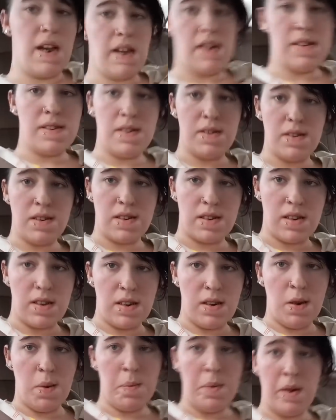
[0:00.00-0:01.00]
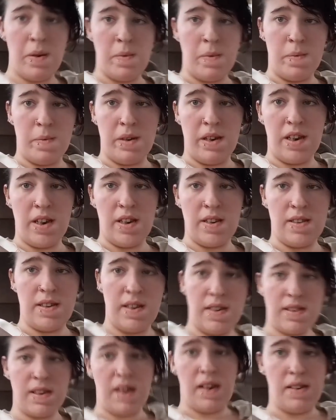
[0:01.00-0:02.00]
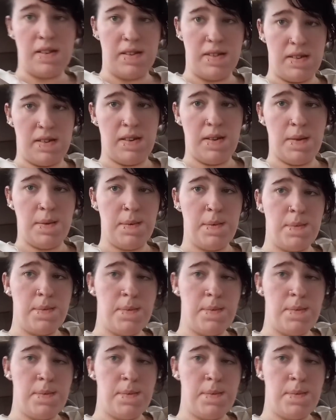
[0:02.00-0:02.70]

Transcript: guys in just a little bit when we get to his cousins.